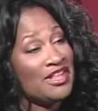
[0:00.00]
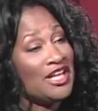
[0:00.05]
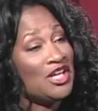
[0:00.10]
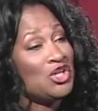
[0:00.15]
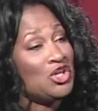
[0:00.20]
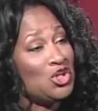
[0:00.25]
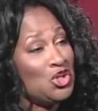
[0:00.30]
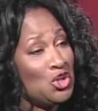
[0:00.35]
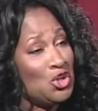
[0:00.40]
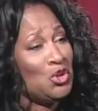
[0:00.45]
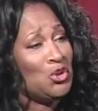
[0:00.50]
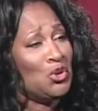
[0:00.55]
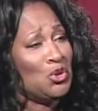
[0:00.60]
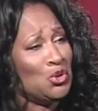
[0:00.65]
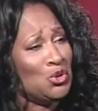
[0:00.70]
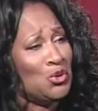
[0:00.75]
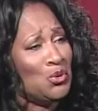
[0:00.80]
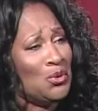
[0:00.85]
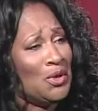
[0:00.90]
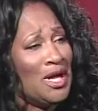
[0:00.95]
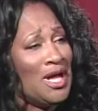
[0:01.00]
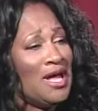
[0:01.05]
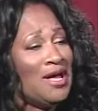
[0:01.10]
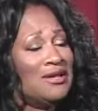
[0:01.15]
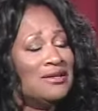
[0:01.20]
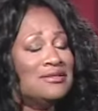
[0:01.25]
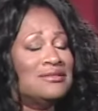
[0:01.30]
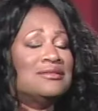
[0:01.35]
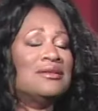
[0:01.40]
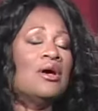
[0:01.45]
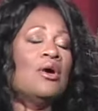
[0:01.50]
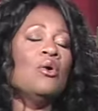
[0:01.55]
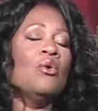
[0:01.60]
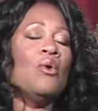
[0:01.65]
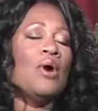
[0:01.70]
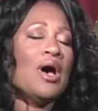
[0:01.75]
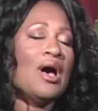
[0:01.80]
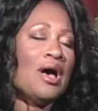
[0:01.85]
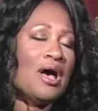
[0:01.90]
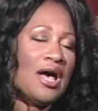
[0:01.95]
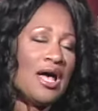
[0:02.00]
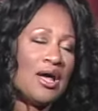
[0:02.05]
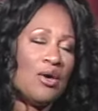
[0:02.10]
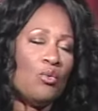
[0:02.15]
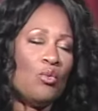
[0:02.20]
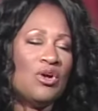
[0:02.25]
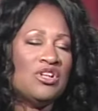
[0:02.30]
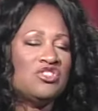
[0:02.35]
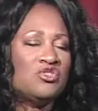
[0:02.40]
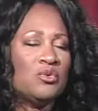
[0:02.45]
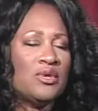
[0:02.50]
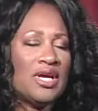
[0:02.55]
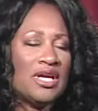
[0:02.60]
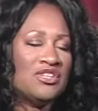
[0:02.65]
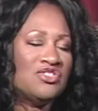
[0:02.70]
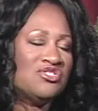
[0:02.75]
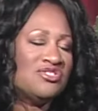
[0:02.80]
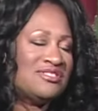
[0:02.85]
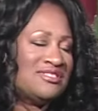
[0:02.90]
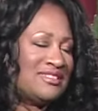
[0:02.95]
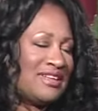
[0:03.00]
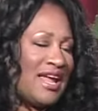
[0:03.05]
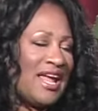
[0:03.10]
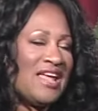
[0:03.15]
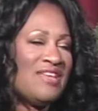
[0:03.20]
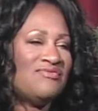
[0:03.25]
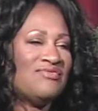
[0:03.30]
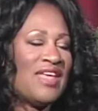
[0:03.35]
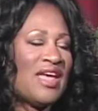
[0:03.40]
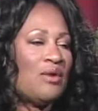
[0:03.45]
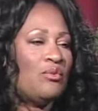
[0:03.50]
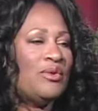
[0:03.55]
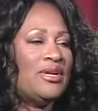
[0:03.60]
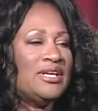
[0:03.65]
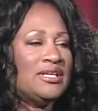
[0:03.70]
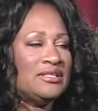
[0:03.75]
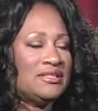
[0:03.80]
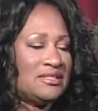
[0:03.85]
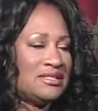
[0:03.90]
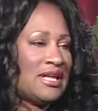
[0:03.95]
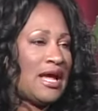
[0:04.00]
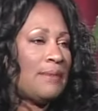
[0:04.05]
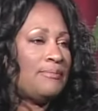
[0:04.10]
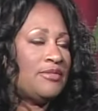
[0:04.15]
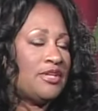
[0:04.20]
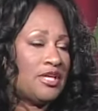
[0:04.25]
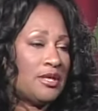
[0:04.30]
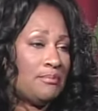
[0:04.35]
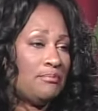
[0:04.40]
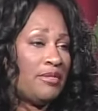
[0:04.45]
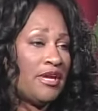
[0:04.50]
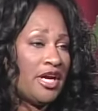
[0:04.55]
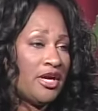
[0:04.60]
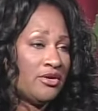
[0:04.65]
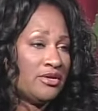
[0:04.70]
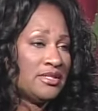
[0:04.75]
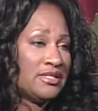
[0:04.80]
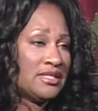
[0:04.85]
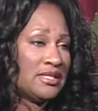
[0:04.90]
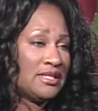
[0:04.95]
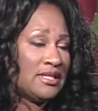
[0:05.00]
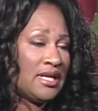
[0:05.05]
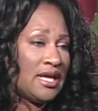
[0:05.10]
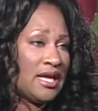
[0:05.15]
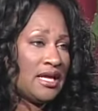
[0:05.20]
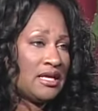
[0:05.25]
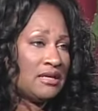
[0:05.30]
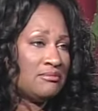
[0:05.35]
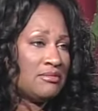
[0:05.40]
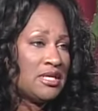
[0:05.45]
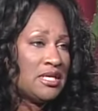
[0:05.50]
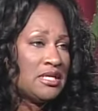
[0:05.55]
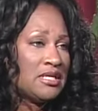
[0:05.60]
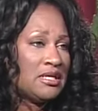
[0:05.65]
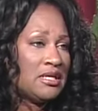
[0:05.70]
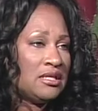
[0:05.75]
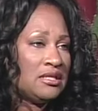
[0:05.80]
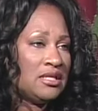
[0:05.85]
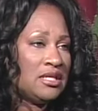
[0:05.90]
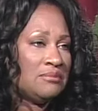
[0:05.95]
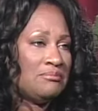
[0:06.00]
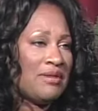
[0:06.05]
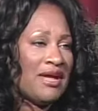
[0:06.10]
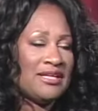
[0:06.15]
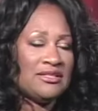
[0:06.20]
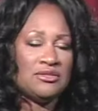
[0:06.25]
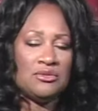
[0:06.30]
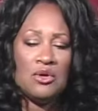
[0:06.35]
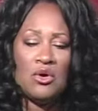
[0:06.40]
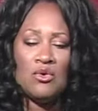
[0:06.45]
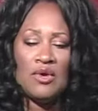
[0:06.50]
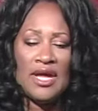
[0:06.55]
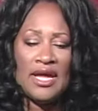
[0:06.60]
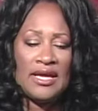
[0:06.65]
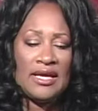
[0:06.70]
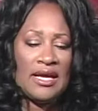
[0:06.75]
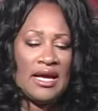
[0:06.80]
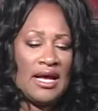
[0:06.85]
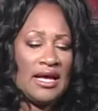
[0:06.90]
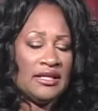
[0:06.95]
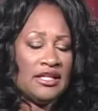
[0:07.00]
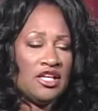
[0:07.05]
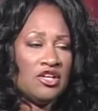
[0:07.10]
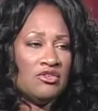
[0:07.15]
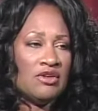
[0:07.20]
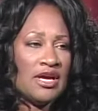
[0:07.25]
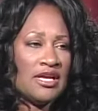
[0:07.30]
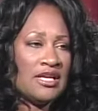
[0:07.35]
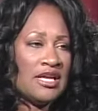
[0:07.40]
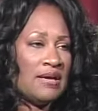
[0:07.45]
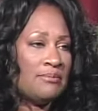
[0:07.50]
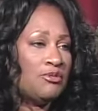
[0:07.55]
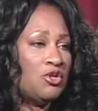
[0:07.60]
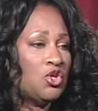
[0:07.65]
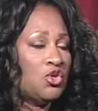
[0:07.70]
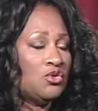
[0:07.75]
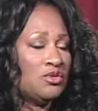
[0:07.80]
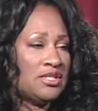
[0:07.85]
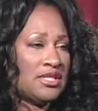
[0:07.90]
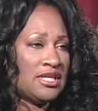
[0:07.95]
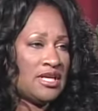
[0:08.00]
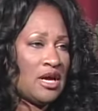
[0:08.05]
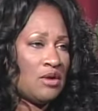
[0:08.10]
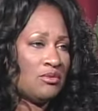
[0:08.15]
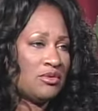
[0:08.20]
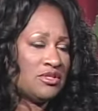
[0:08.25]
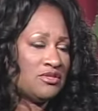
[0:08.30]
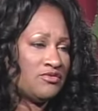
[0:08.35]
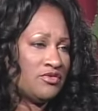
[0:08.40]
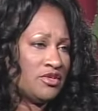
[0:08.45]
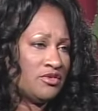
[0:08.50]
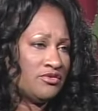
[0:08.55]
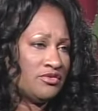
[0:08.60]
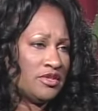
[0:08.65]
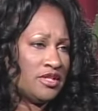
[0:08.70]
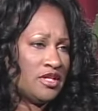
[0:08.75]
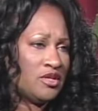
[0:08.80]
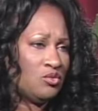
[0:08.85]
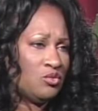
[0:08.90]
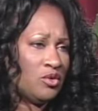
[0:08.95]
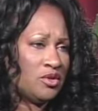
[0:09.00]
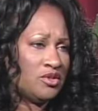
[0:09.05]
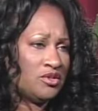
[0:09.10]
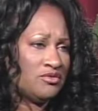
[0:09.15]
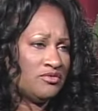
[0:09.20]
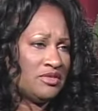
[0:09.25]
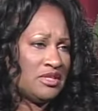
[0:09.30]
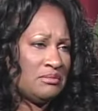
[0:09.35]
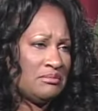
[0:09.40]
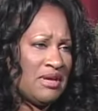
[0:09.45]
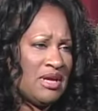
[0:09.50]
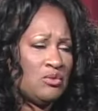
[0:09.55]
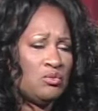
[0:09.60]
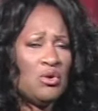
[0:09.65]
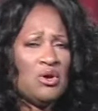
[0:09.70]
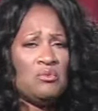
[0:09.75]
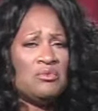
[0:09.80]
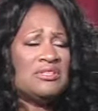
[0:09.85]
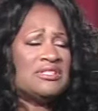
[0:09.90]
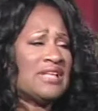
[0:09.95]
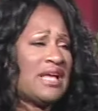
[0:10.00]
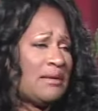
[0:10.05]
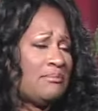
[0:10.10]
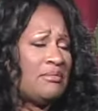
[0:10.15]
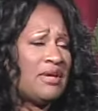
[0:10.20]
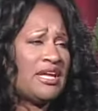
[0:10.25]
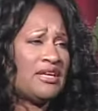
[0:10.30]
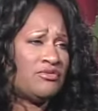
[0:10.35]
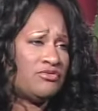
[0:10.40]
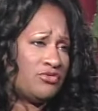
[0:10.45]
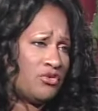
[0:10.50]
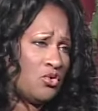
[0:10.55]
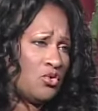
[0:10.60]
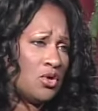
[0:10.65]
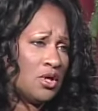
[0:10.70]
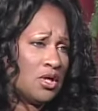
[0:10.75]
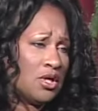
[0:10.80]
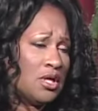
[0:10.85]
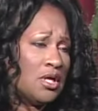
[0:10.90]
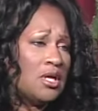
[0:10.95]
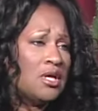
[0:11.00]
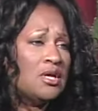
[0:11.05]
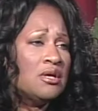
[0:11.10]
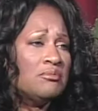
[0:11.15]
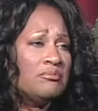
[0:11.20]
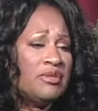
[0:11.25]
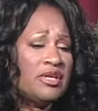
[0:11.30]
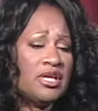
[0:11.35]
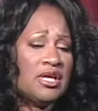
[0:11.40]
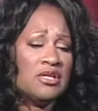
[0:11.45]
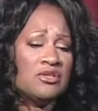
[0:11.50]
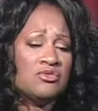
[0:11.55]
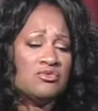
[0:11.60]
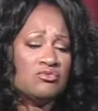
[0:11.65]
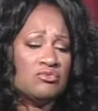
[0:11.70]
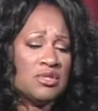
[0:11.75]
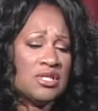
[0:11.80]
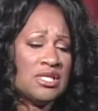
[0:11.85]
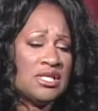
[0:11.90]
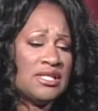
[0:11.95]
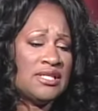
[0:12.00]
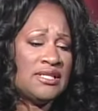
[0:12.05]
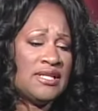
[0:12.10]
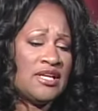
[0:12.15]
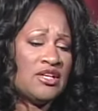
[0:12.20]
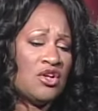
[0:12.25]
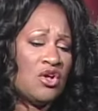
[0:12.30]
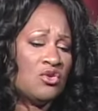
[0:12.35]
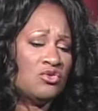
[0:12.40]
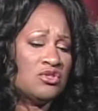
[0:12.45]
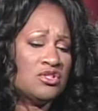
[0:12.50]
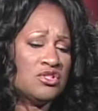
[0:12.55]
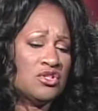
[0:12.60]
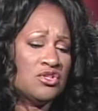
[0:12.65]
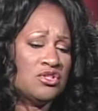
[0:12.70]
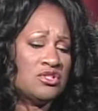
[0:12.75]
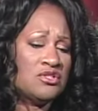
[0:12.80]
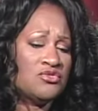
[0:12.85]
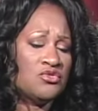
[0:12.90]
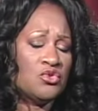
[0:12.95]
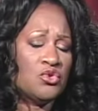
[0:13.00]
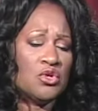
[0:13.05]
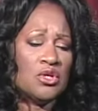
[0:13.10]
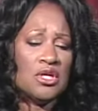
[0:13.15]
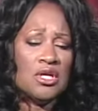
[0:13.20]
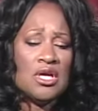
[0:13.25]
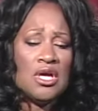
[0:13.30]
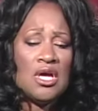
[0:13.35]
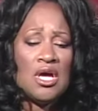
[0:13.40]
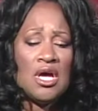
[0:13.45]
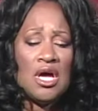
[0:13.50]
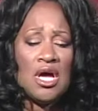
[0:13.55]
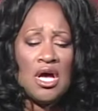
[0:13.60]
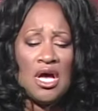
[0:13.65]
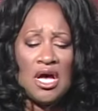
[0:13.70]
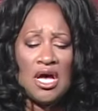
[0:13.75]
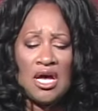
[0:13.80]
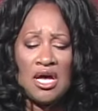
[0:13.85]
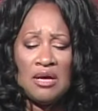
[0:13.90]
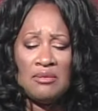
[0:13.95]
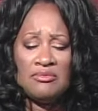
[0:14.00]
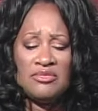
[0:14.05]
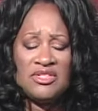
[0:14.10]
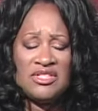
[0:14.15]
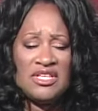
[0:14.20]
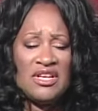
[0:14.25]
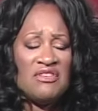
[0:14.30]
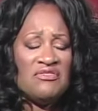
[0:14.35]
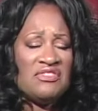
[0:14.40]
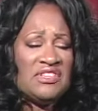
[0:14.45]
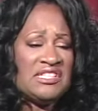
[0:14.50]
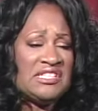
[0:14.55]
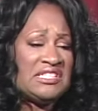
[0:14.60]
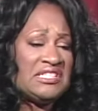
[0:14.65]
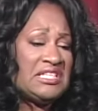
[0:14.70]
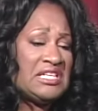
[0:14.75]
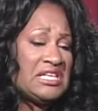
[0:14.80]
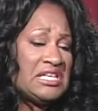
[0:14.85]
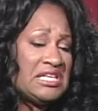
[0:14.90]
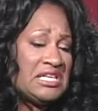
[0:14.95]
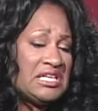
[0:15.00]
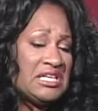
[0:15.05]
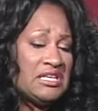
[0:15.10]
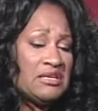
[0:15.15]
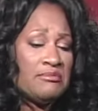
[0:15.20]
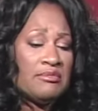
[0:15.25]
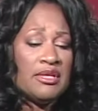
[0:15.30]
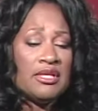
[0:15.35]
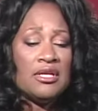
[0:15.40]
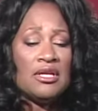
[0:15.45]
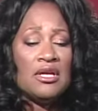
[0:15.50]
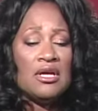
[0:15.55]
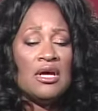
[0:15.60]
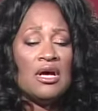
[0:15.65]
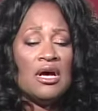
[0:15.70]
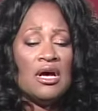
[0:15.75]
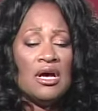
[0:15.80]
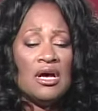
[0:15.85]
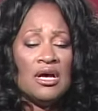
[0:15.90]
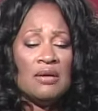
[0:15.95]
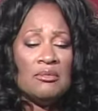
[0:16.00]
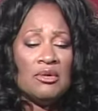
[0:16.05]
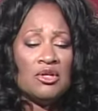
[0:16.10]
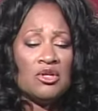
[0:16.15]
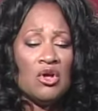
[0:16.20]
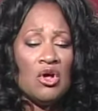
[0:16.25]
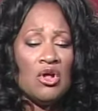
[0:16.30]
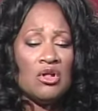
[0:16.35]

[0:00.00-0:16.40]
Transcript: than you. Yeah. So uh, once we understand that, we can stop the comparison game and get back to, okay, God, here I am. You said I was fearfully and wonderfully made. What was I made for? Mm. Because really, that whole search for um, self esteem and, um, and